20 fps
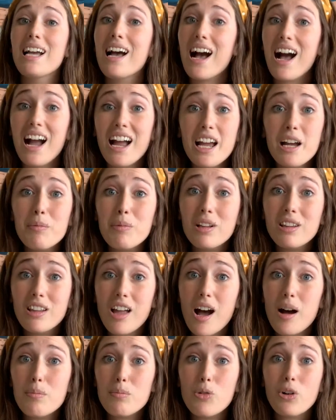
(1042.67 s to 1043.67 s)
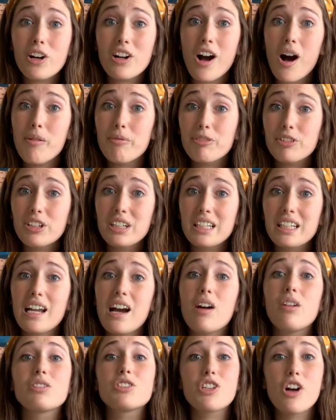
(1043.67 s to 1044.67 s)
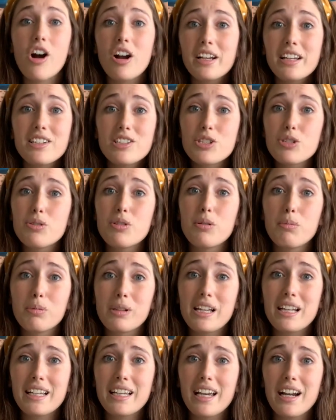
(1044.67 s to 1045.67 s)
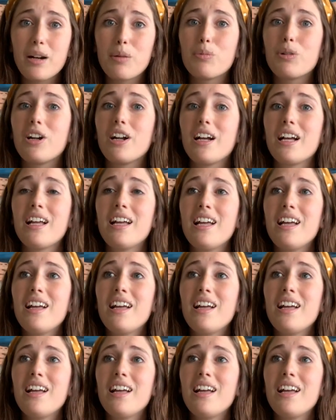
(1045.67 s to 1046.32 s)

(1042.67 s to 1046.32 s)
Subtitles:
I am a lot more confident now talking to a blank camera